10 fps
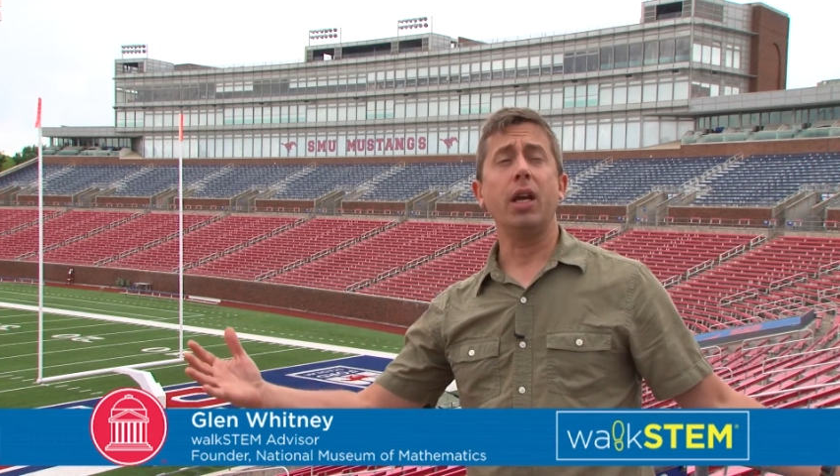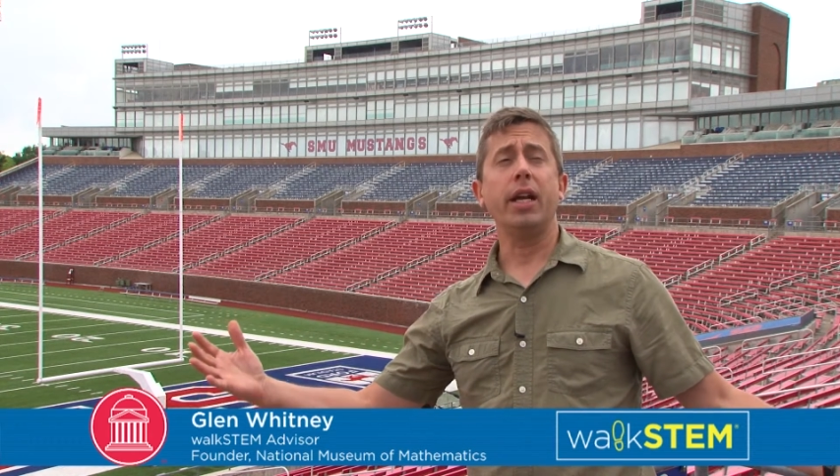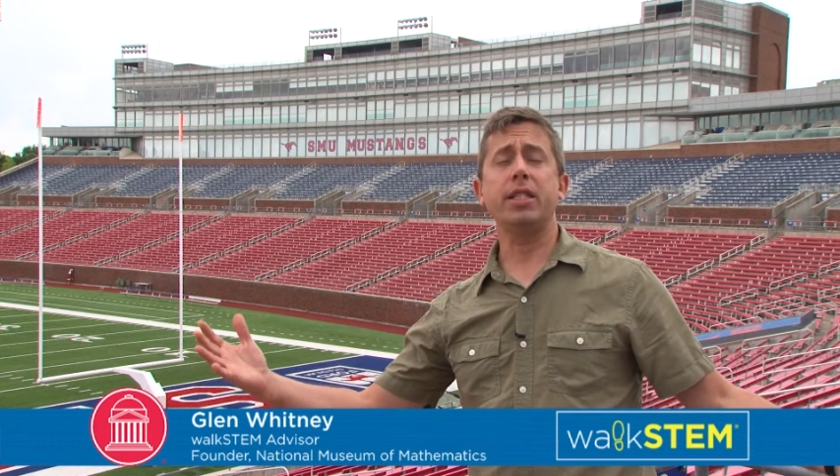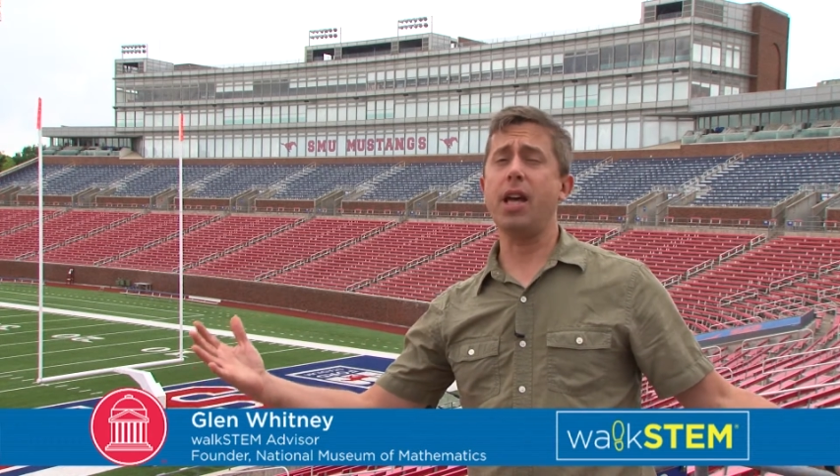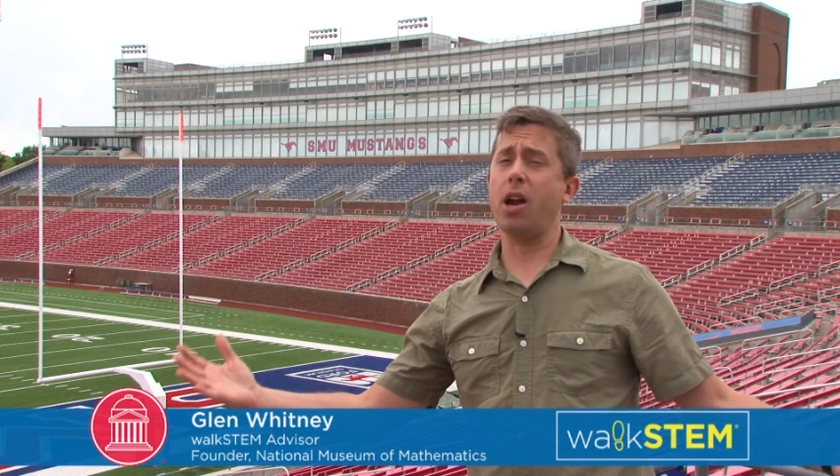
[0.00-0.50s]

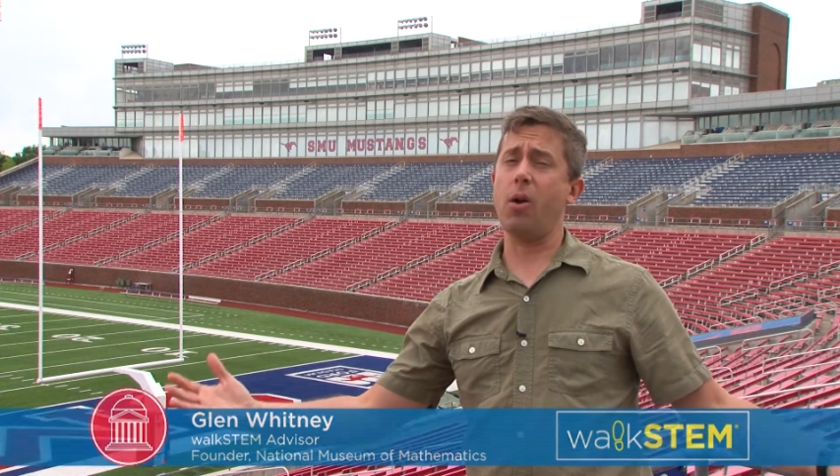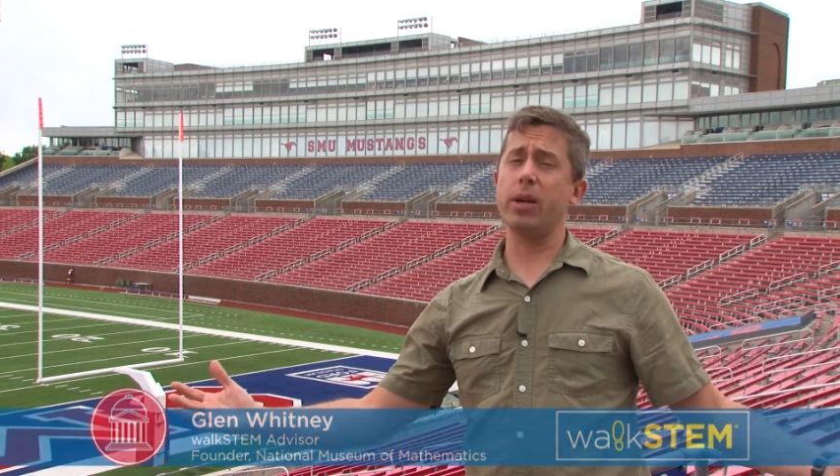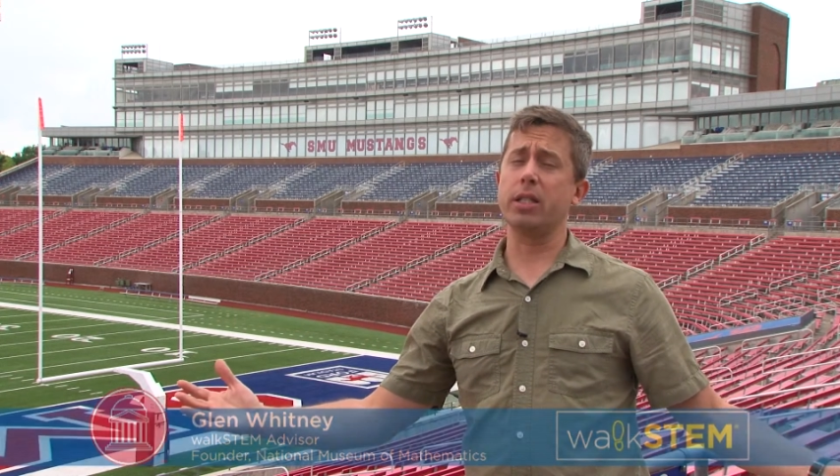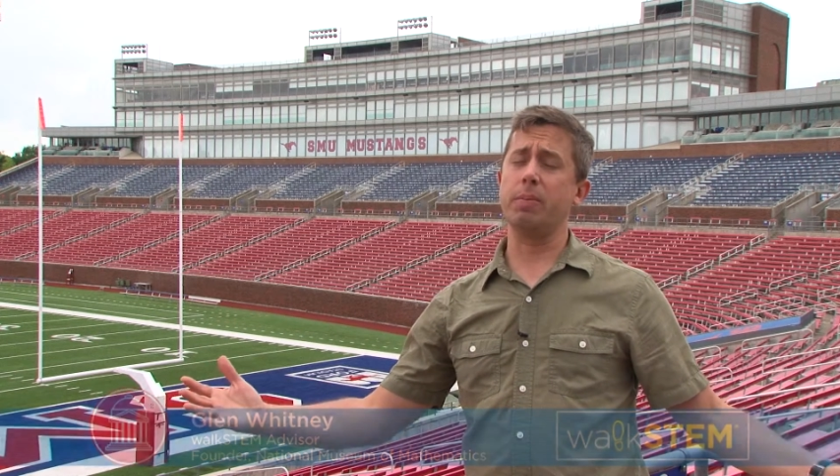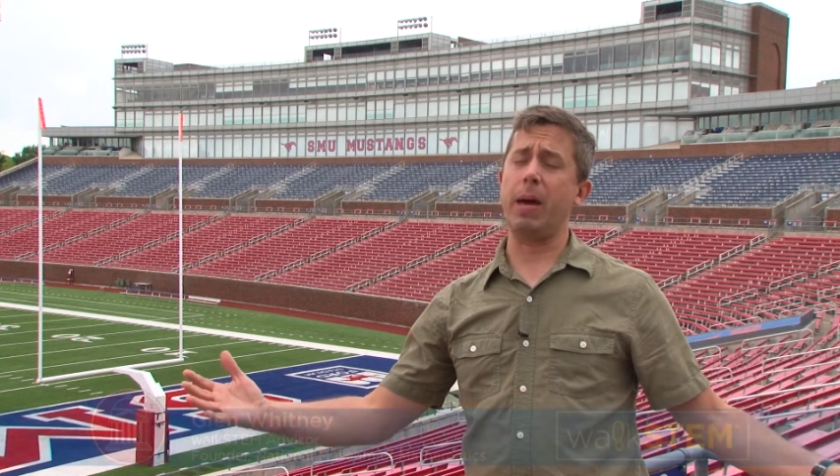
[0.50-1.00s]
it's not
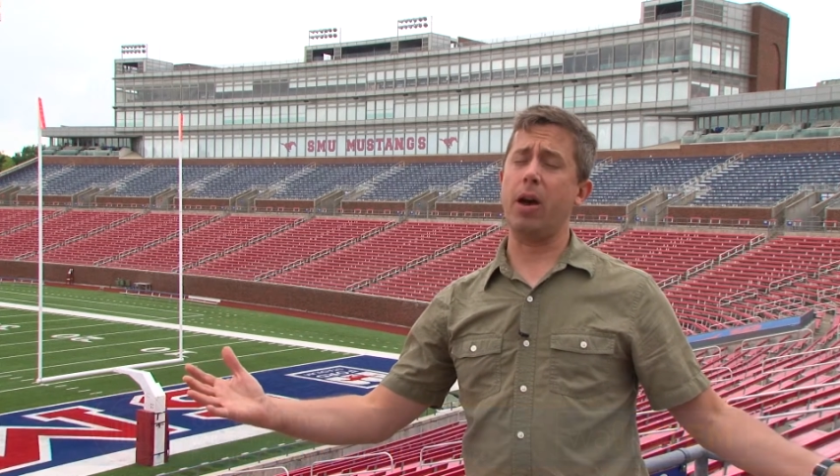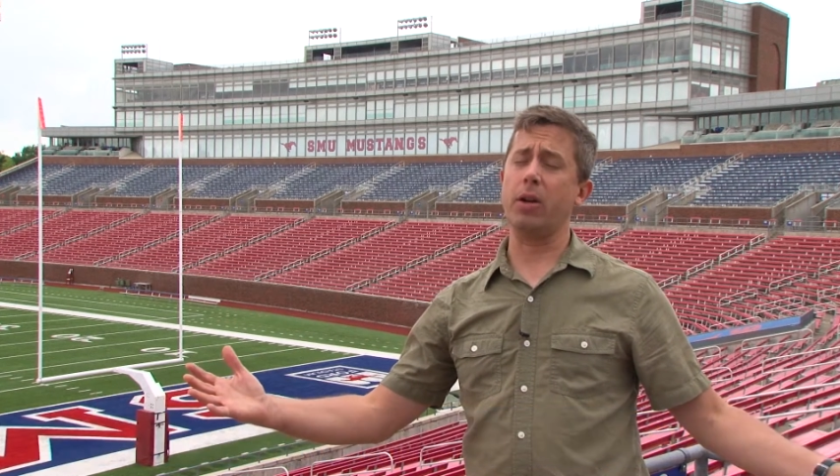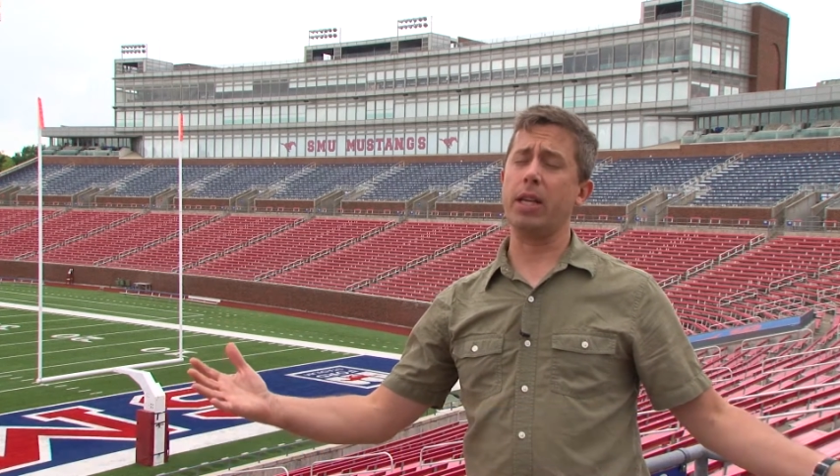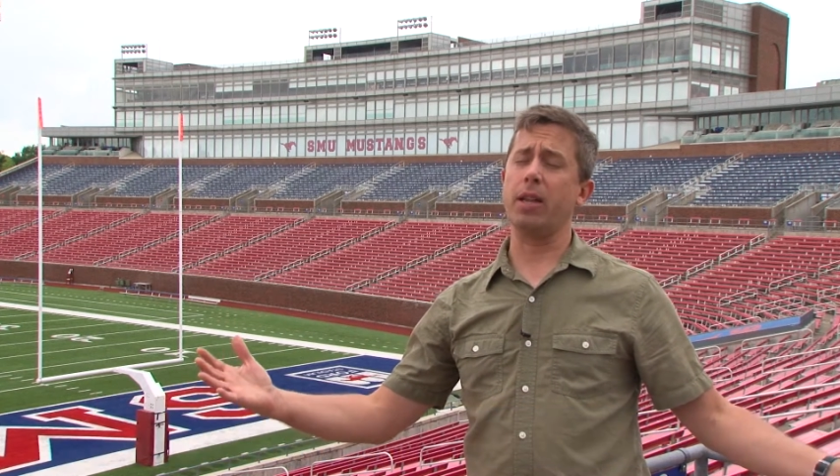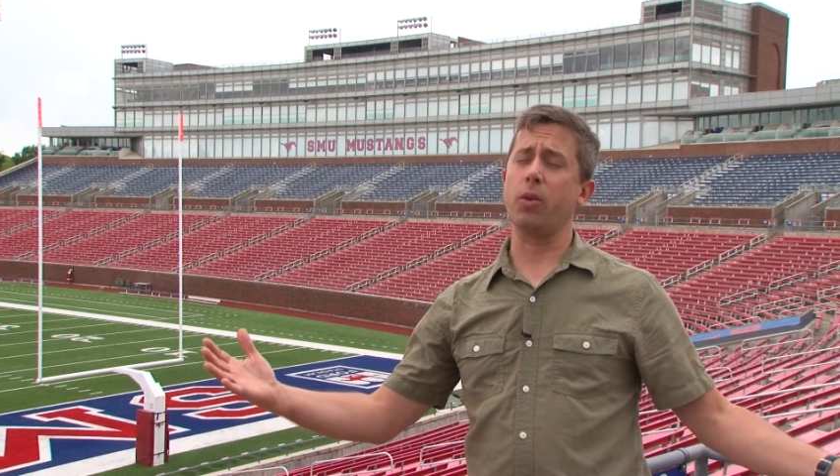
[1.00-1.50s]
always
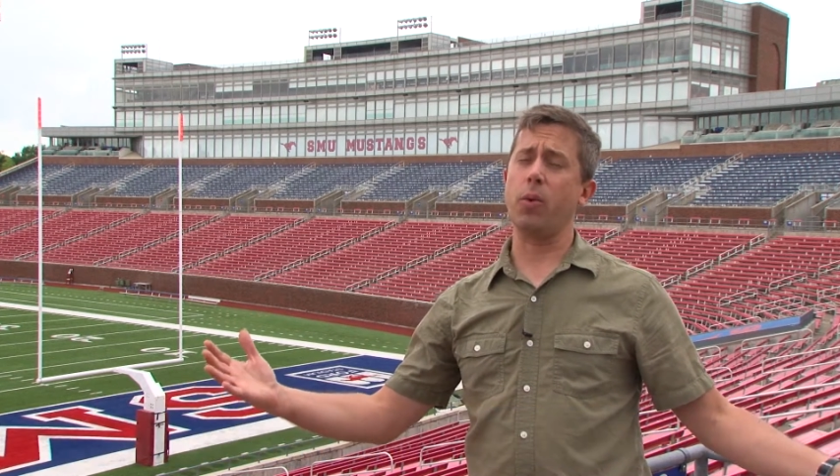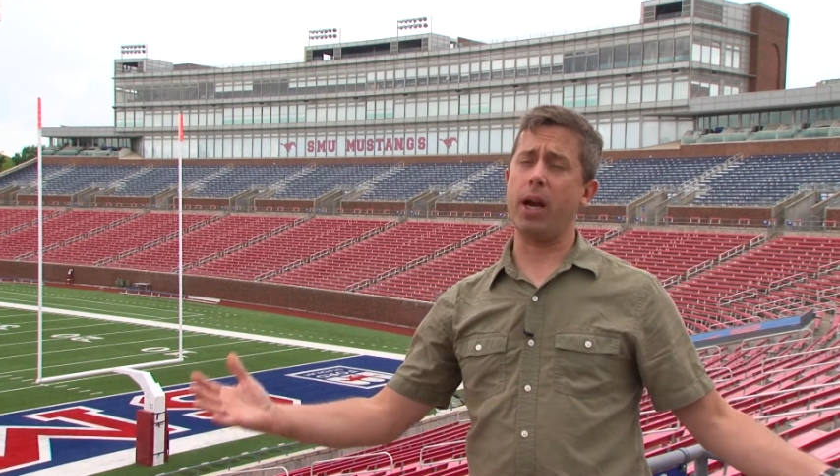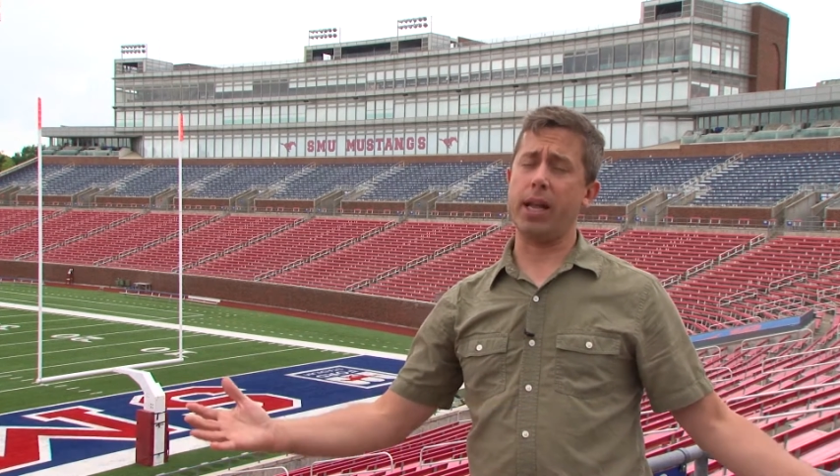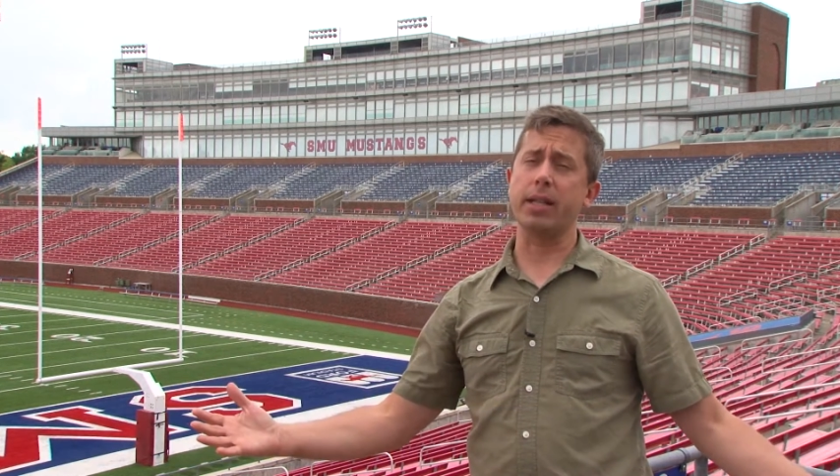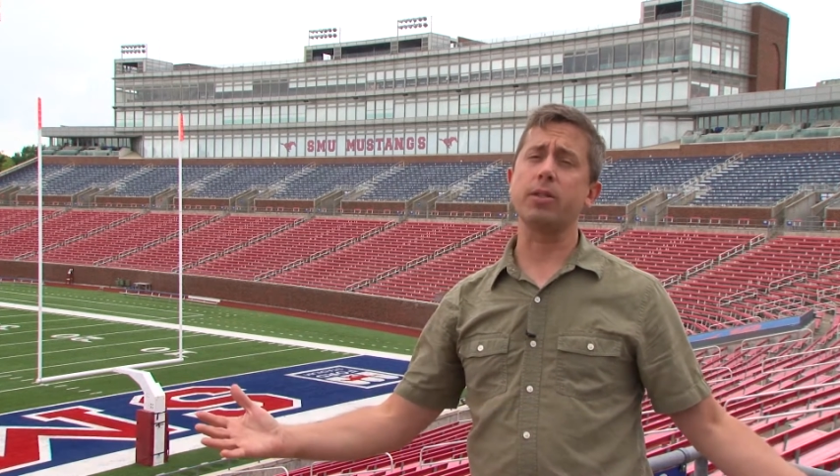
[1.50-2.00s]
about getting the
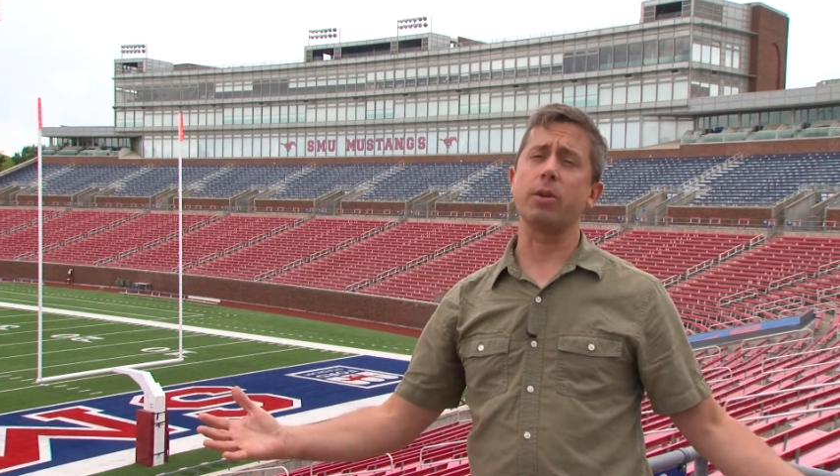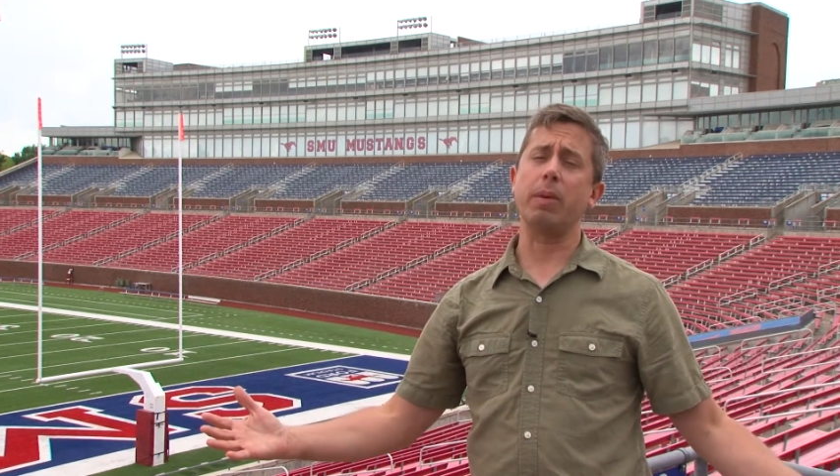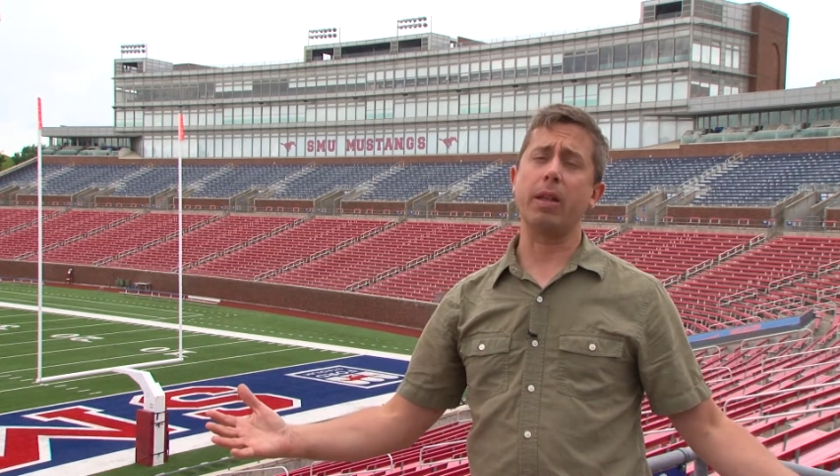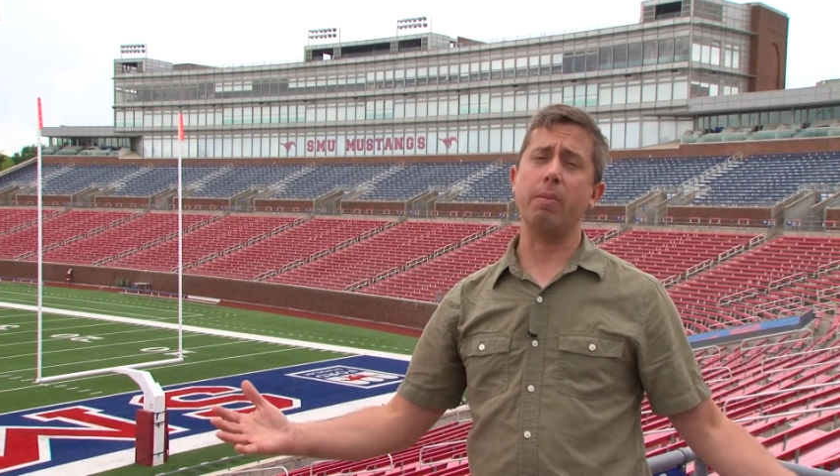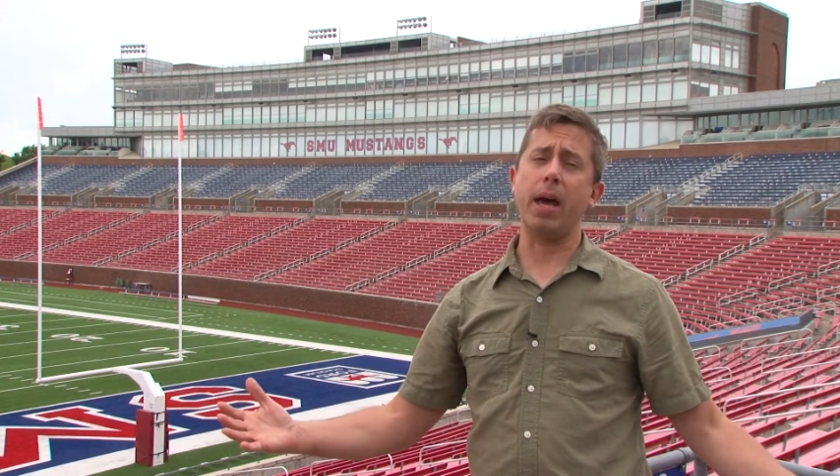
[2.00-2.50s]
right answer in
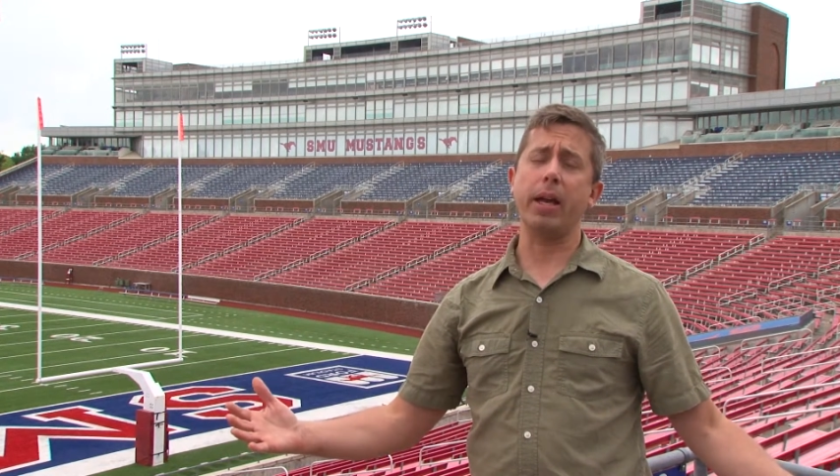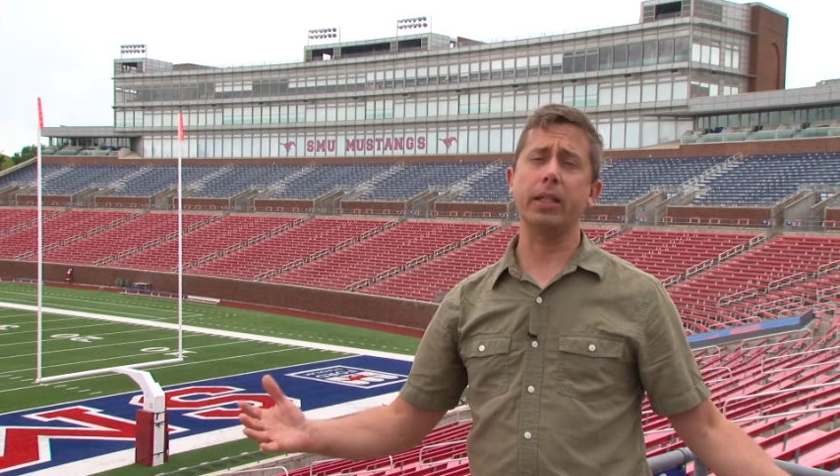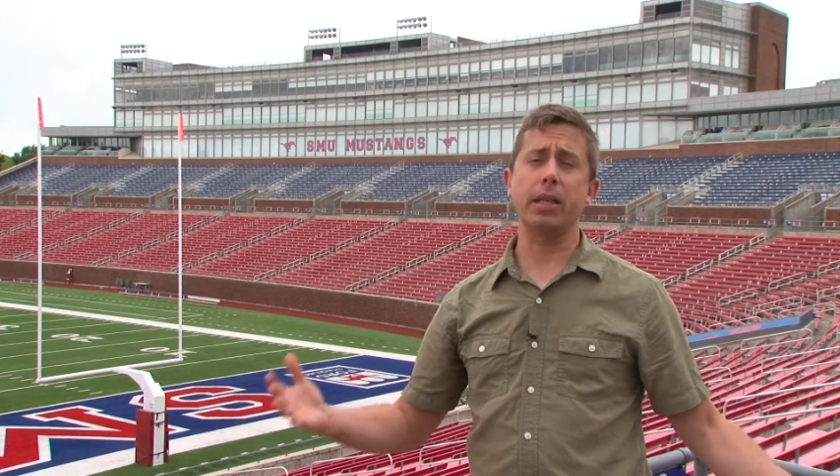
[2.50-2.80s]
mathematics.